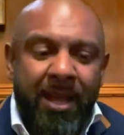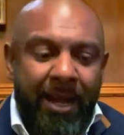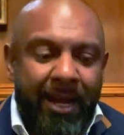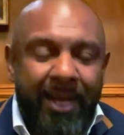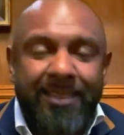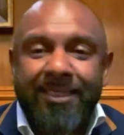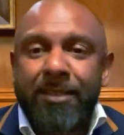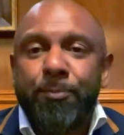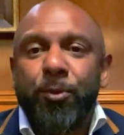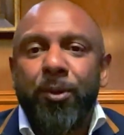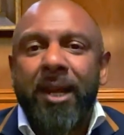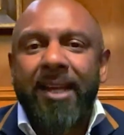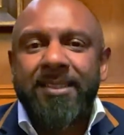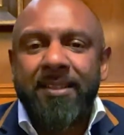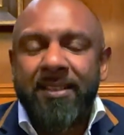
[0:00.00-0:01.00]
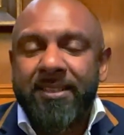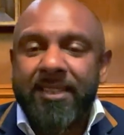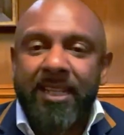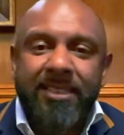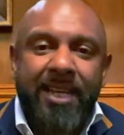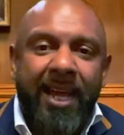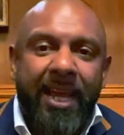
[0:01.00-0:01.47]
a simple letter that
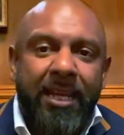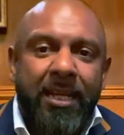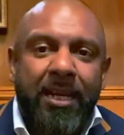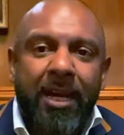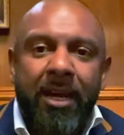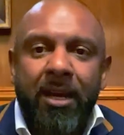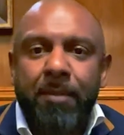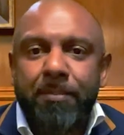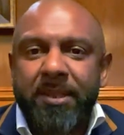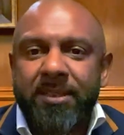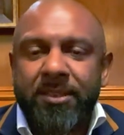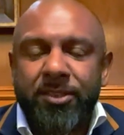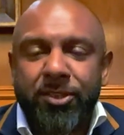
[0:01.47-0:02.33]
says, hey, Mr.